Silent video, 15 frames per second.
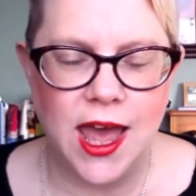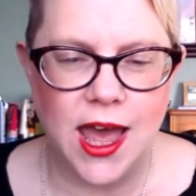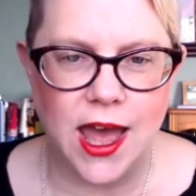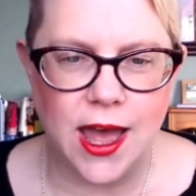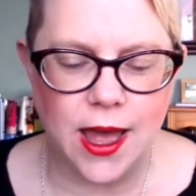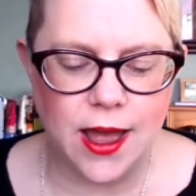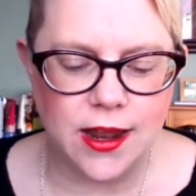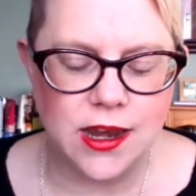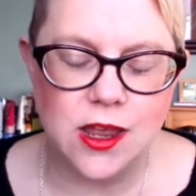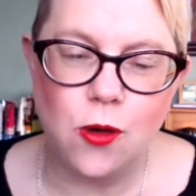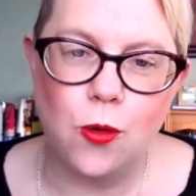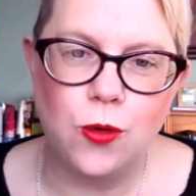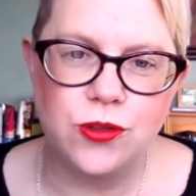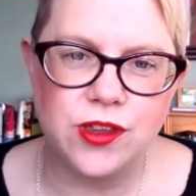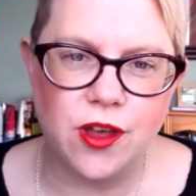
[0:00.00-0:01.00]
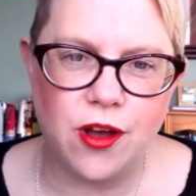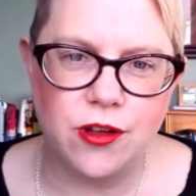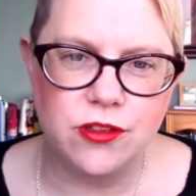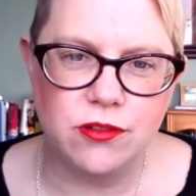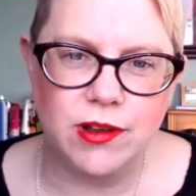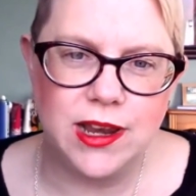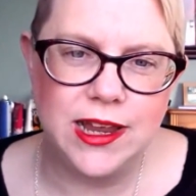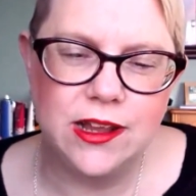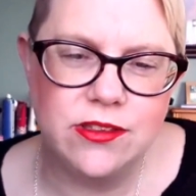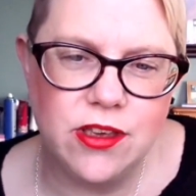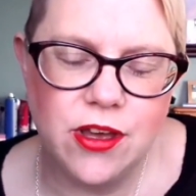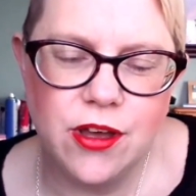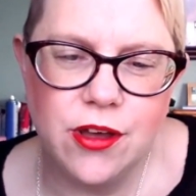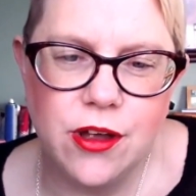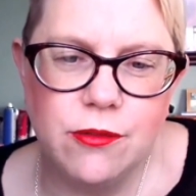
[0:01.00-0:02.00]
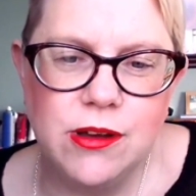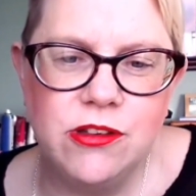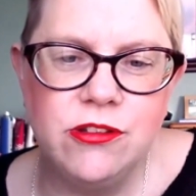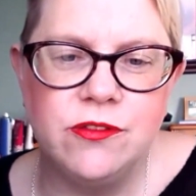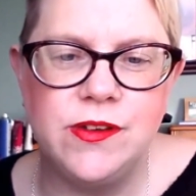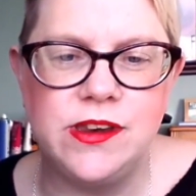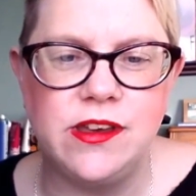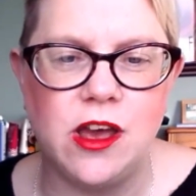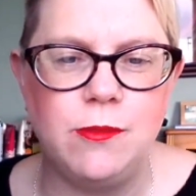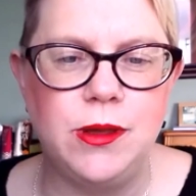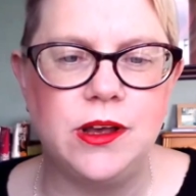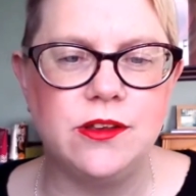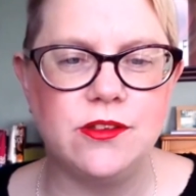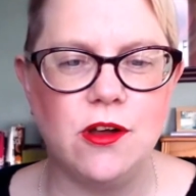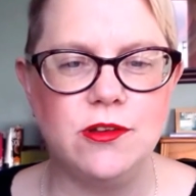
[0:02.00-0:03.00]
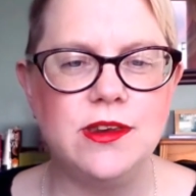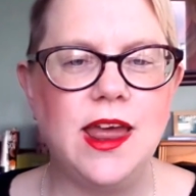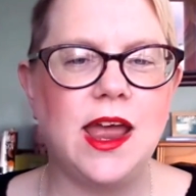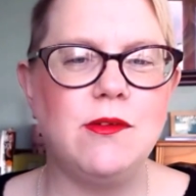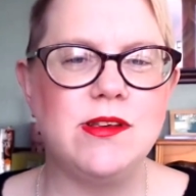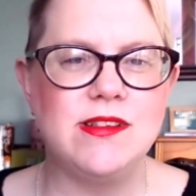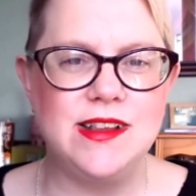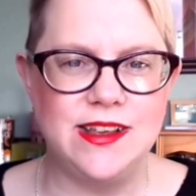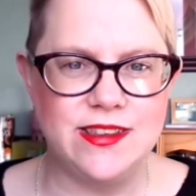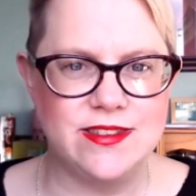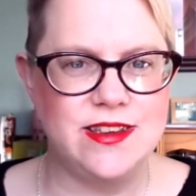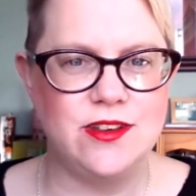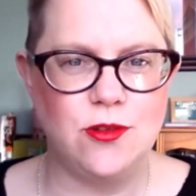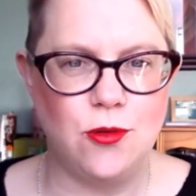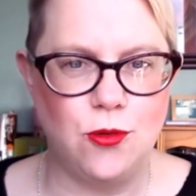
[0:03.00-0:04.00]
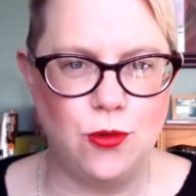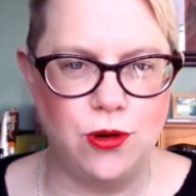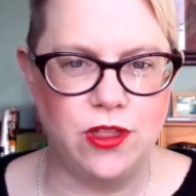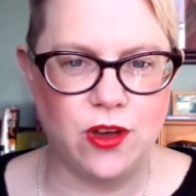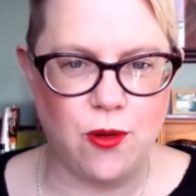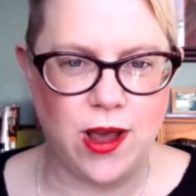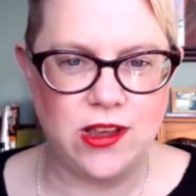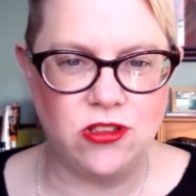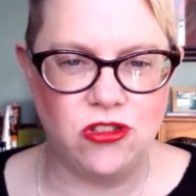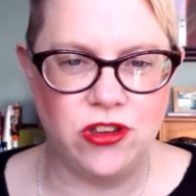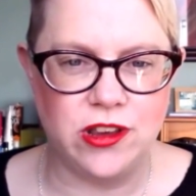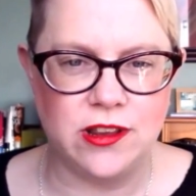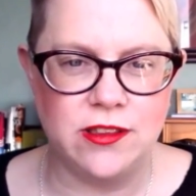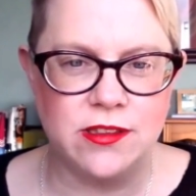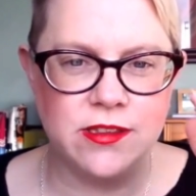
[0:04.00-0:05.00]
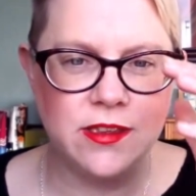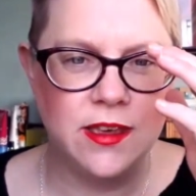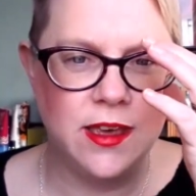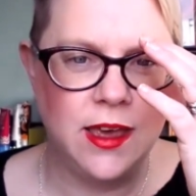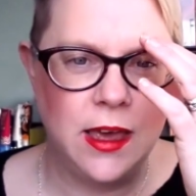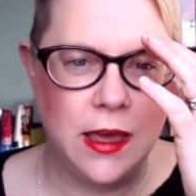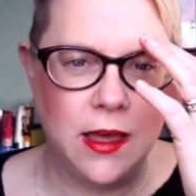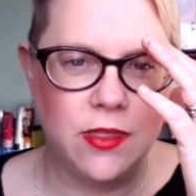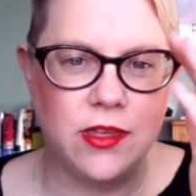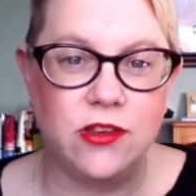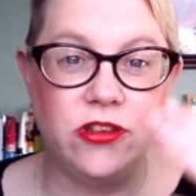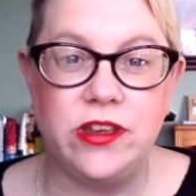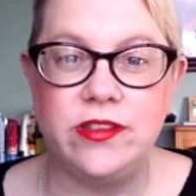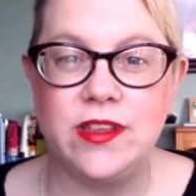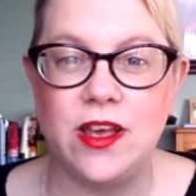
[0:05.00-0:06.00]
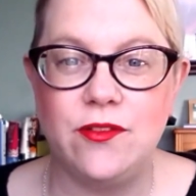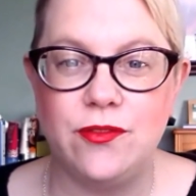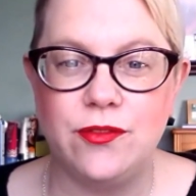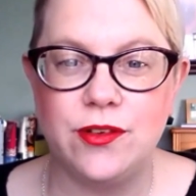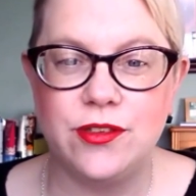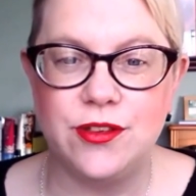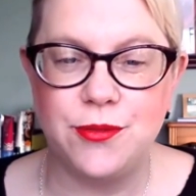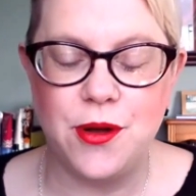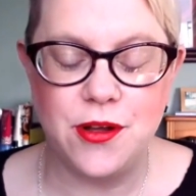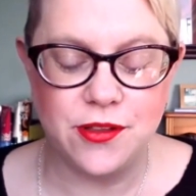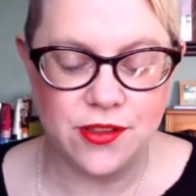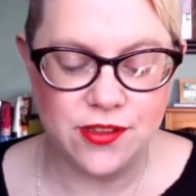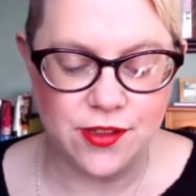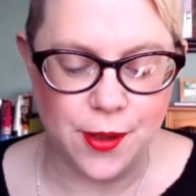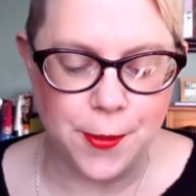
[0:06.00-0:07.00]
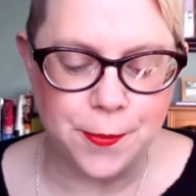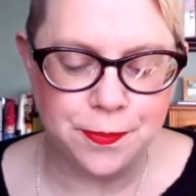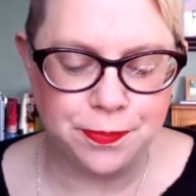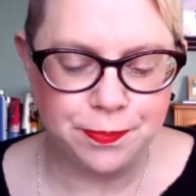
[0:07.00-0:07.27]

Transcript: and also I'll do a link to her original video because on there is listed all of the questions that she set for us to answer.